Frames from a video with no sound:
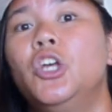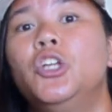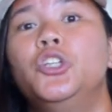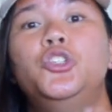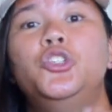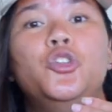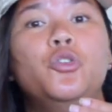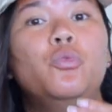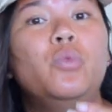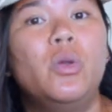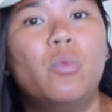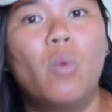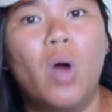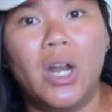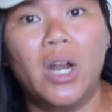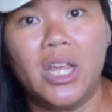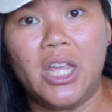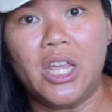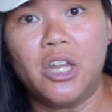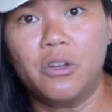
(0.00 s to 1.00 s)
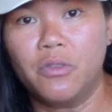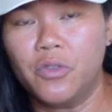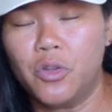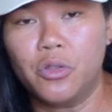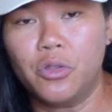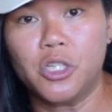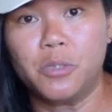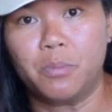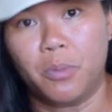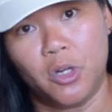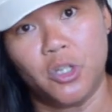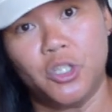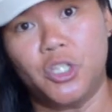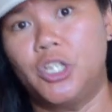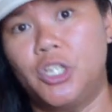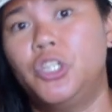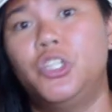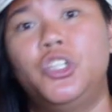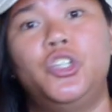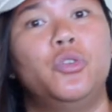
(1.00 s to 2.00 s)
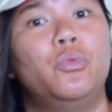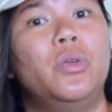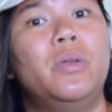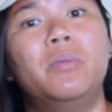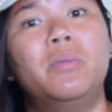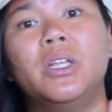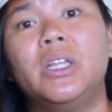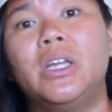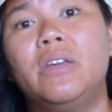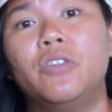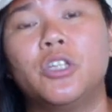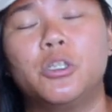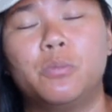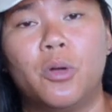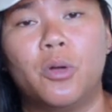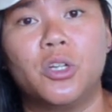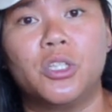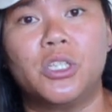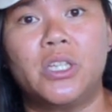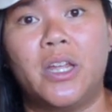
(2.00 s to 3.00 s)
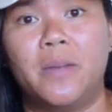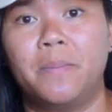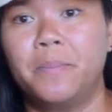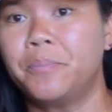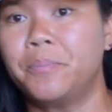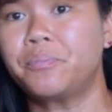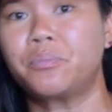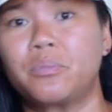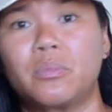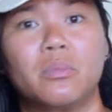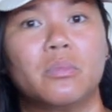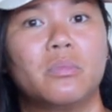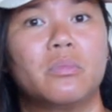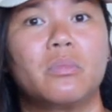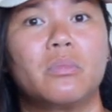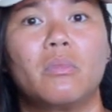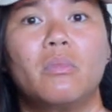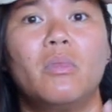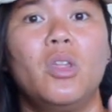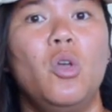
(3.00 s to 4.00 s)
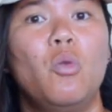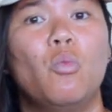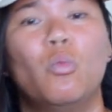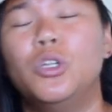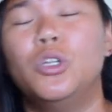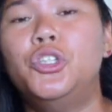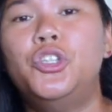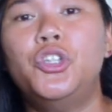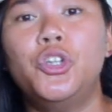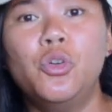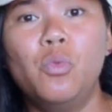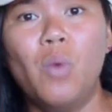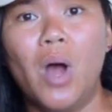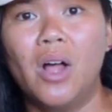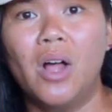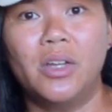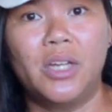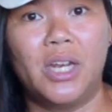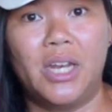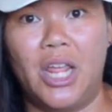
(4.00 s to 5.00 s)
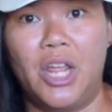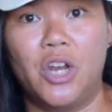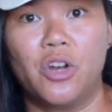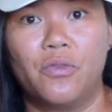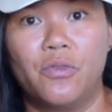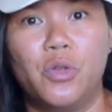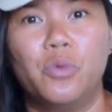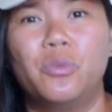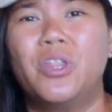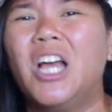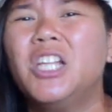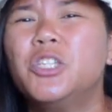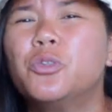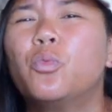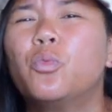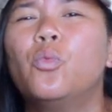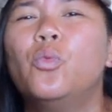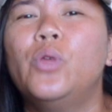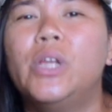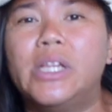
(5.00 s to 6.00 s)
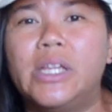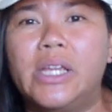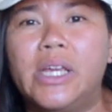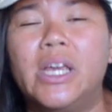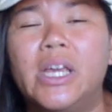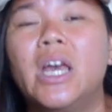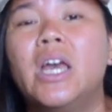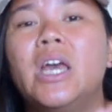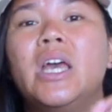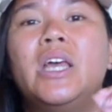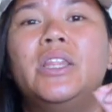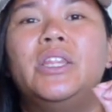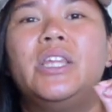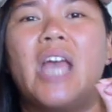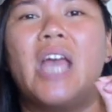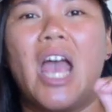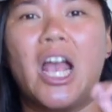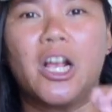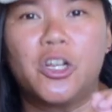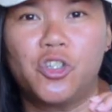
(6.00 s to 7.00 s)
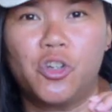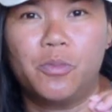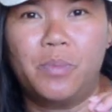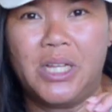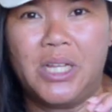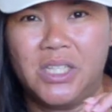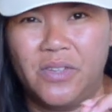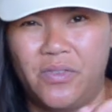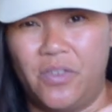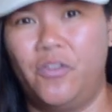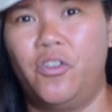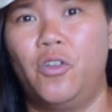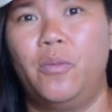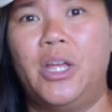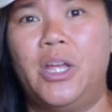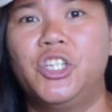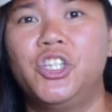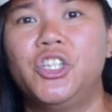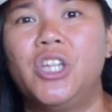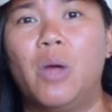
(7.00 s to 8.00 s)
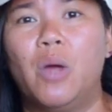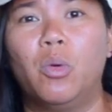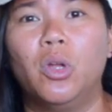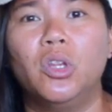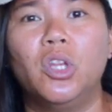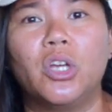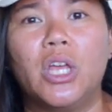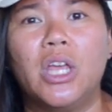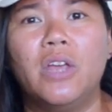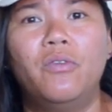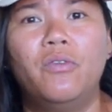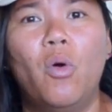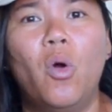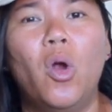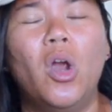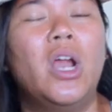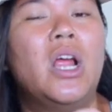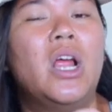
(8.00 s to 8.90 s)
Do we want to interview this person? Do we believe this person would do well in an interview? That's really the extra piece of information that we're looking for.